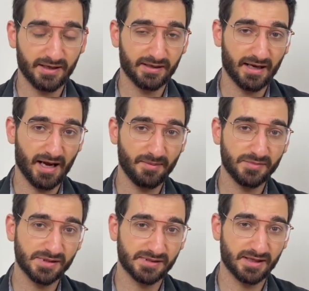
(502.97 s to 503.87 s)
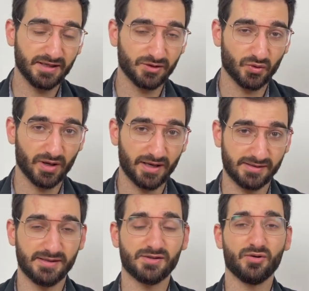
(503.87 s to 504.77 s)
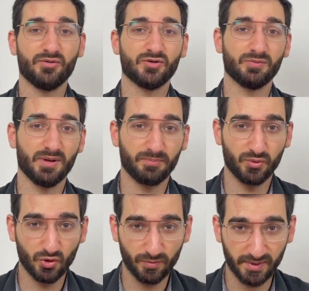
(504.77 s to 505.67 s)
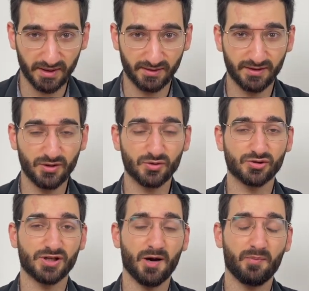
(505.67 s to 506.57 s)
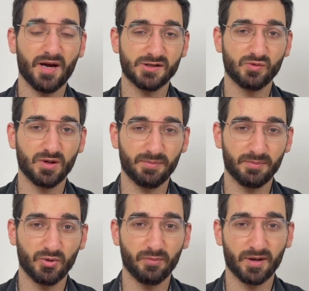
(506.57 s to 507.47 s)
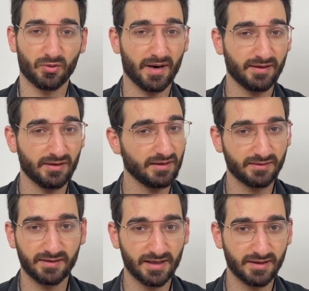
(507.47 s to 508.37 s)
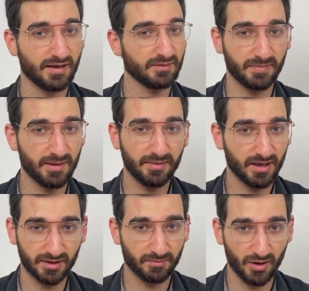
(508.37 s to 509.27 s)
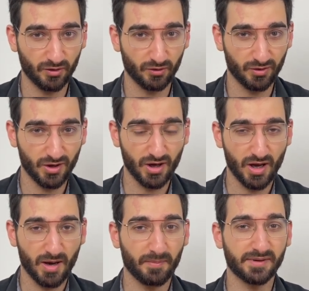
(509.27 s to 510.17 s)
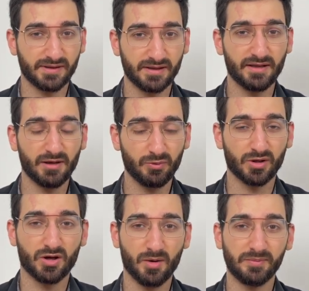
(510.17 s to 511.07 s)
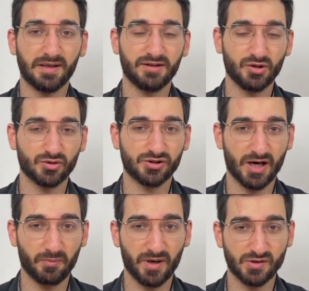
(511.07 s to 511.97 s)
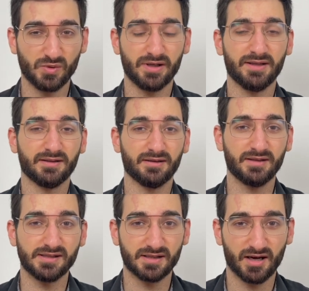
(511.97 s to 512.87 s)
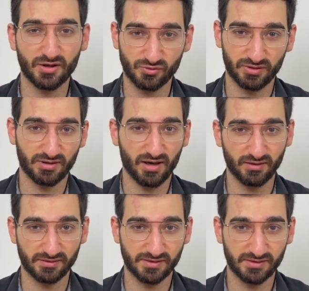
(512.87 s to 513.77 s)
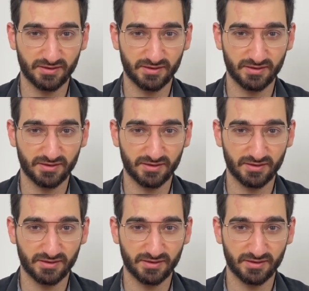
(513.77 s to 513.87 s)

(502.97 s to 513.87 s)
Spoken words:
I'm just telling you guys, it's going to be booming. NIO share price will be booming, right? Not today, maybe not tomorrow, but the day will come that NIO share price will hit at least $100.